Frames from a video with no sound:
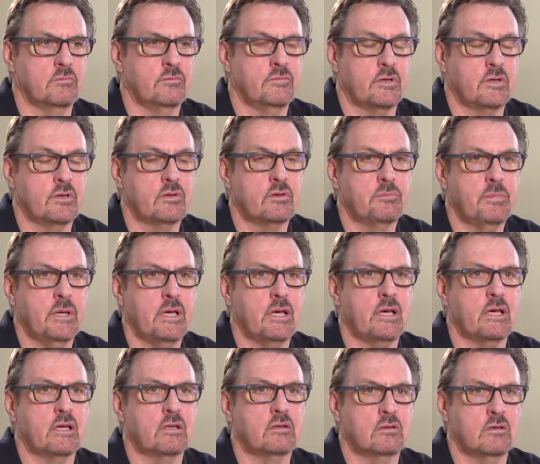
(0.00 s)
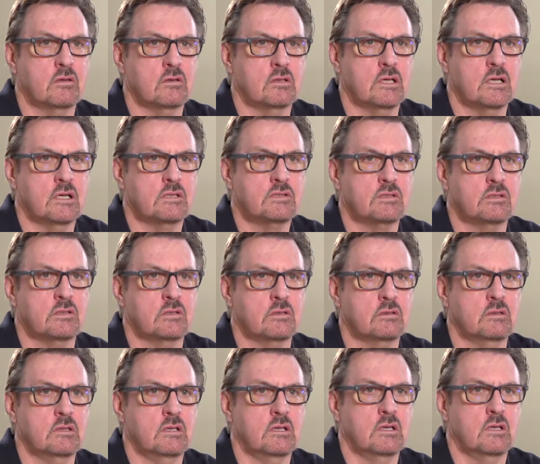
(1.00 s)
Very good pad, long
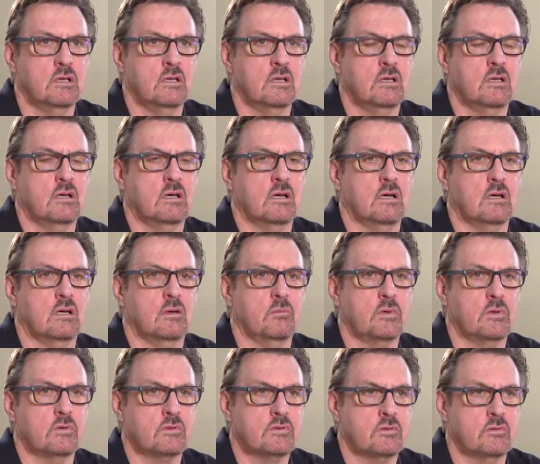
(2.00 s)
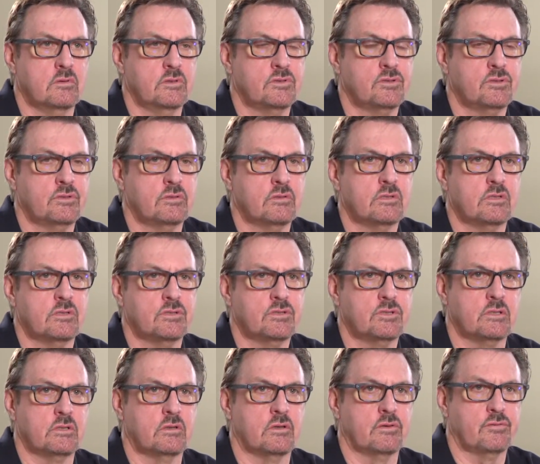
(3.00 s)
lasting. We also introduced
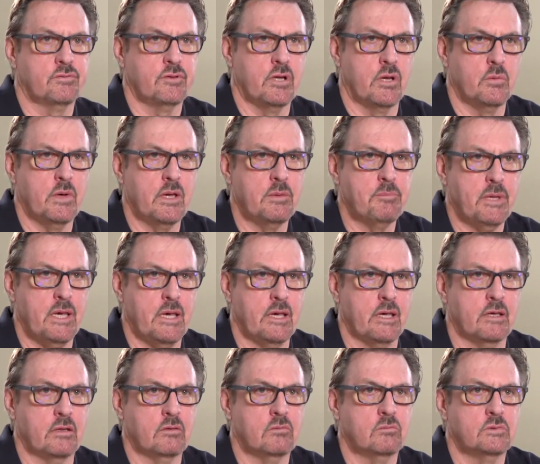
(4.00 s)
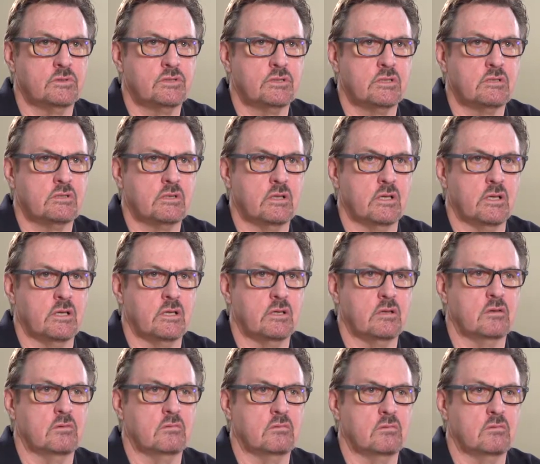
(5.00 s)
this year a 308 pad, which is a